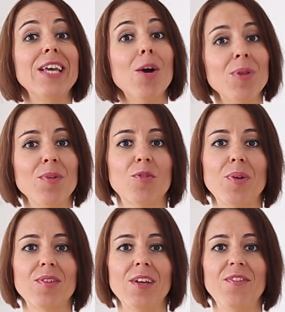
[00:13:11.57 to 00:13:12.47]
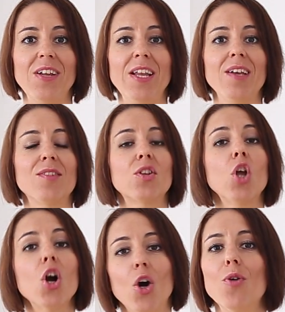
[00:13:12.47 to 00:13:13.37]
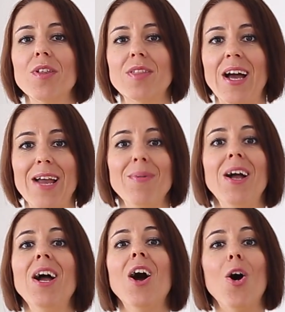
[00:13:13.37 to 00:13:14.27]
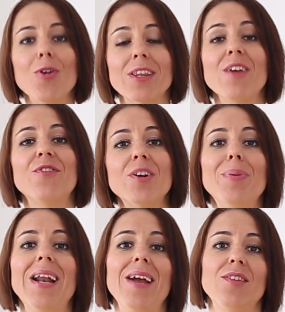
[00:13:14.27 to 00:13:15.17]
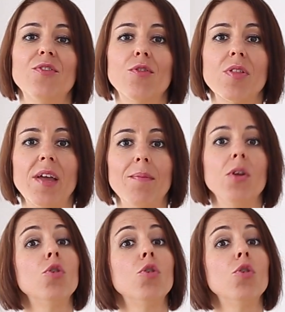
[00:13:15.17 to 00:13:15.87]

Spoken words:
Help them express their feelings, talk all the time, verbalize it for them.